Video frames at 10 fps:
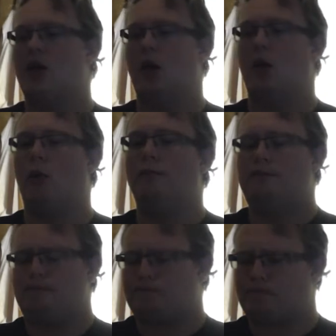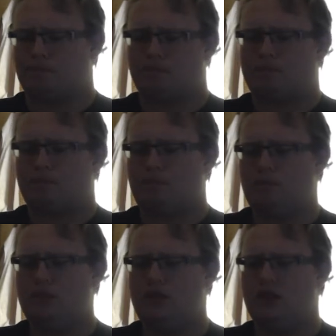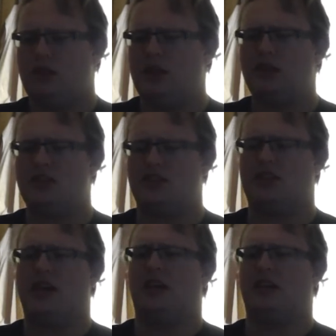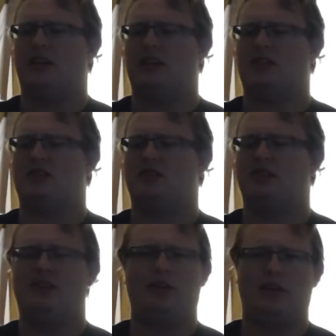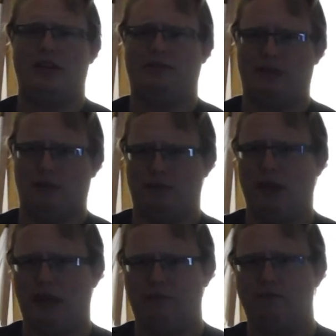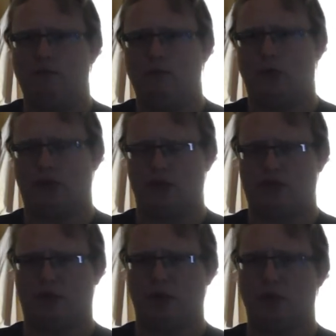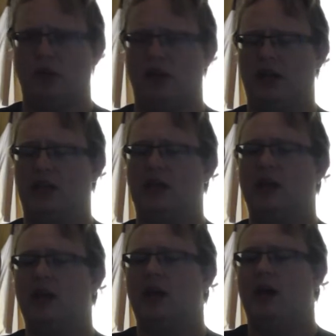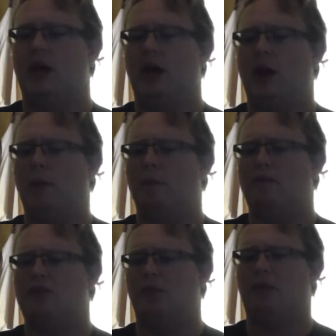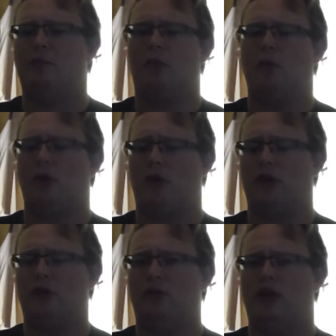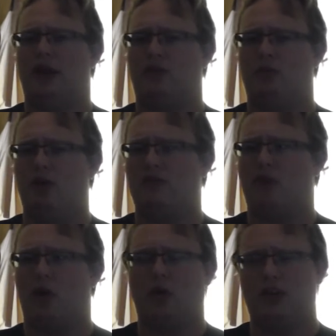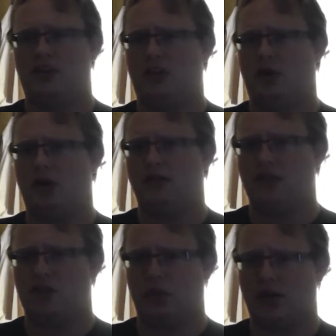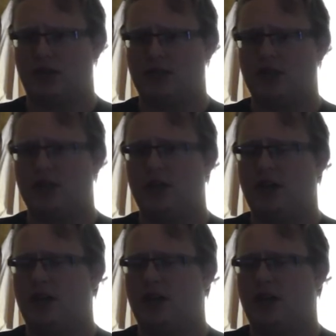So, needless to say, it's very iffy with me with Christopher Nolan lately. Some people would argue that we've already seen all of his tricks.